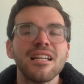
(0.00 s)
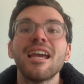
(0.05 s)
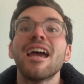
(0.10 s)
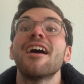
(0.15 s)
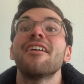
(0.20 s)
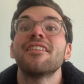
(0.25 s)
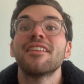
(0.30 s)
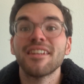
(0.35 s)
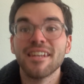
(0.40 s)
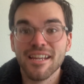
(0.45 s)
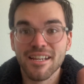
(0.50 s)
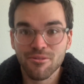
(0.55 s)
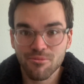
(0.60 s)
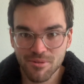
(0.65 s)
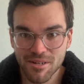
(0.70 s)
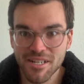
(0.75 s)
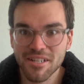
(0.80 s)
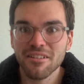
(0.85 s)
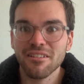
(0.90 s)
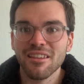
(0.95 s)
and then
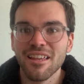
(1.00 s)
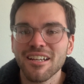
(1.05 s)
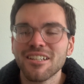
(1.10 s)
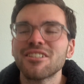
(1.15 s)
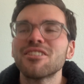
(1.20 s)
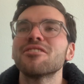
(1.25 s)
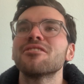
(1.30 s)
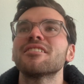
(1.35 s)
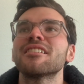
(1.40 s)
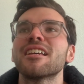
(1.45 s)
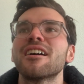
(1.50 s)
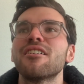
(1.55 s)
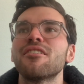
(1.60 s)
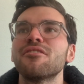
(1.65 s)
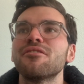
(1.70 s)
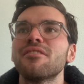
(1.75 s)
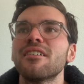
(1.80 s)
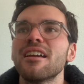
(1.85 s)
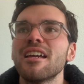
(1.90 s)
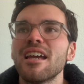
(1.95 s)
recollect yourself
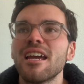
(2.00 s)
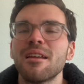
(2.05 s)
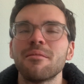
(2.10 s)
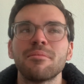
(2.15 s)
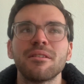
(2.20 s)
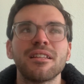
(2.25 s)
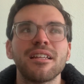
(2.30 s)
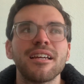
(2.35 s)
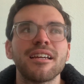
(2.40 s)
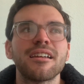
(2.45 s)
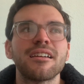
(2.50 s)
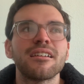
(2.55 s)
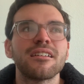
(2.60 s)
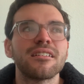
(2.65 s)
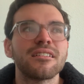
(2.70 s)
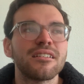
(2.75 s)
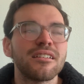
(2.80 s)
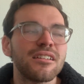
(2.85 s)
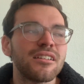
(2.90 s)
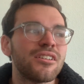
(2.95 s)
and be like,
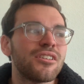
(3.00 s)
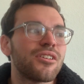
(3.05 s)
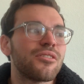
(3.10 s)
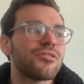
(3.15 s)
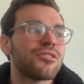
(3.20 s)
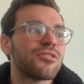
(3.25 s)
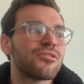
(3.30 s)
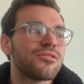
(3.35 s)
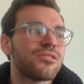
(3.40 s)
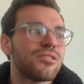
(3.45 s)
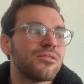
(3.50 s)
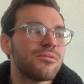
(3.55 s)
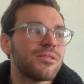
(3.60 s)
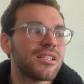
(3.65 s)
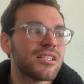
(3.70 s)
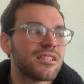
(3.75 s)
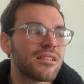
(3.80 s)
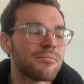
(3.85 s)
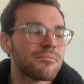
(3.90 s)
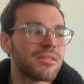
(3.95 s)
you're
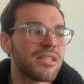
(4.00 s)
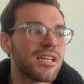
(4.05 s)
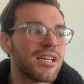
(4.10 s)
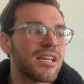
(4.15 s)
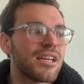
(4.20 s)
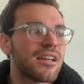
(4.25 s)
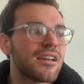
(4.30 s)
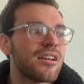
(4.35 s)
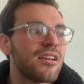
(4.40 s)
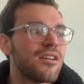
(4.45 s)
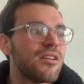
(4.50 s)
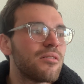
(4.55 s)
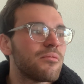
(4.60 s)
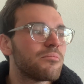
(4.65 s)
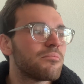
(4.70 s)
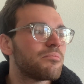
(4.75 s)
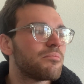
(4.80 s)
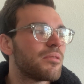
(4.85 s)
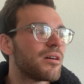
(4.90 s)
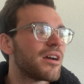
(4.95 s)
doing something,
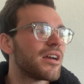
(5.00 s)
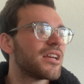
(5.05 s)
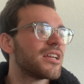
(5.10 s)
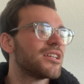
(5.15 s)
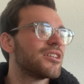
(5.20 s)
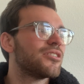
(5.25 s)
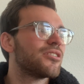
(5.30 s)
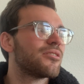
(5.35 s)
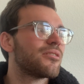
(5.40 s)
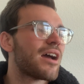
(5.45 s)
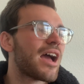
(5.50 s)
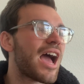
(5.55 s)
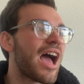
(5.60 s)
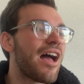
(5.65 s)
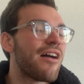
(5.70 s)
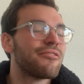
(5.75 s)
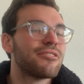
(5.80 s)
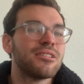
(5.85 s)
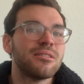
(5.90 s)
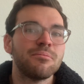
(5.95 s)
but you don't
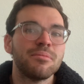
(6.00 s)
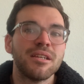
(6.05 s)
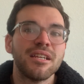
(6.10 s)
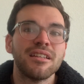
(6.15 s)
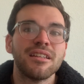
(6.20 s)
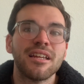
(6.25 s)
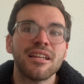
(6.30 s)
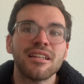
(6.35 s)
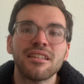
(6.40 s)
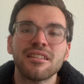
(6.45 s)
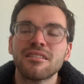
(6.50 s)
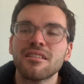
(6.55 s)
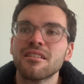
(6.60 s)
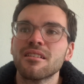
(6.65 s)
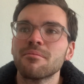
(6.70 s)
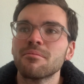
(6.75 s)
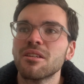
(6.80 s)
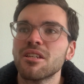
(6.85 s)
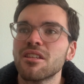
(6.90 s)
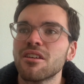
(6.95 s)
have to be this is
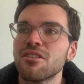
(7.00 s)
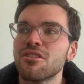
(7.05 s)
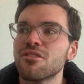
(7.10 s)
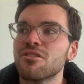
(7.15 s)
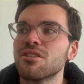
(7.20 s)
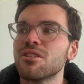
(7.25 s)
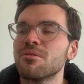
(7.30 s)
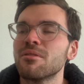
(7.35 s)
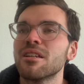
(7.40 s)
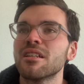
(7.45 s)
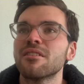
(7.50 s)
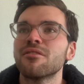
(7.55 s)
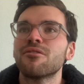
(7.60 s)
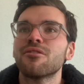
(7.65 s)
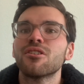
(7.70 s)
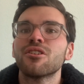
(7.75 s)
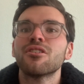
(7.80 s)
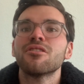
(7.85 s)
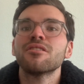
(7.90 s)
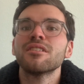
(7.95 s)
something that you're doing
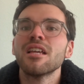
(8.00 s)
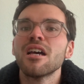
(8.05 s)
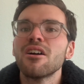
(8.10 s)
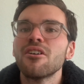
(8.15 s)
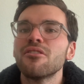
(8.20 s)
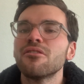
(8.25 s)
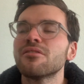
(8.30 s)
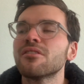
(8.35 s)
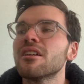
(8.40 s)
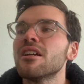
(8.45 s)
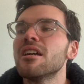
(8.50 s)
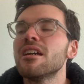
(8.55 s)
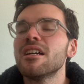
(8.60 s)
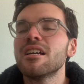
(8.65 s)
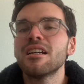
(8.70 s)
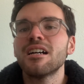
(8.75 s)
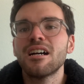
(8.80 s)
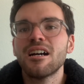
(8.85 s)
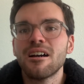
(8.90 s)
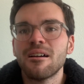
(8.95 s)
for yourself.
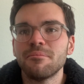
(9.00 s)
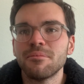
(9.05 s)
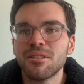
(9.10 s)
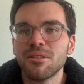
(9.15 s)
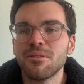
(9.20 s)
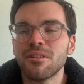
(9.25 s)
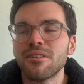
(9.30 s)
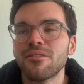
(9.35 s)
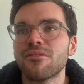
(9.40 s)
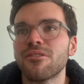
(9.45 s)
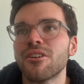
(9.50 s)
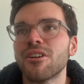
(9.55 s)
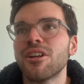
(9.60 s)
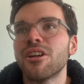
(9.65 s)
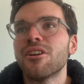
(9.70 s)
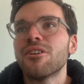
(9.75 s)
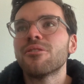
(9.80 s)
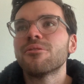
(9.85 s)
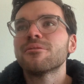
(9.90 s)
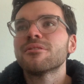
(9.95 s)
I'm doing for
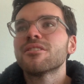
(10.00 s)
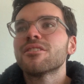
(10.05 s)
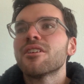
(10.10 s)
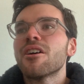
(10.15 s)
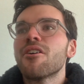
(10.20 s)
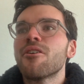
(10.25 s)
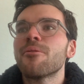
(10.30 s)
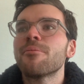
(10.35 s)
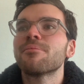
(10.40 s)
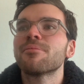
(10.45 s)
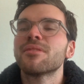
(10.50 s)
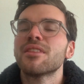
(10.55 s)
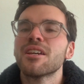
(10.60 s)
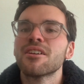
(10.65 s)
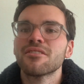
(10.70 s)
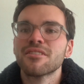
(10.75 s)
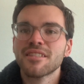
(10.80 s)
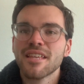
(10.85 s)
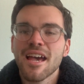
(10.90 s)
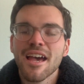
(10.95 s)
you. So
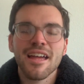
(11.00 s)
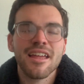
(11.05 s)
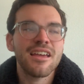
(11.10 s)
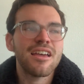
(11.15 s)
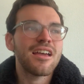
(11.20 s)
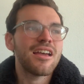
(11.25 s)
there's that.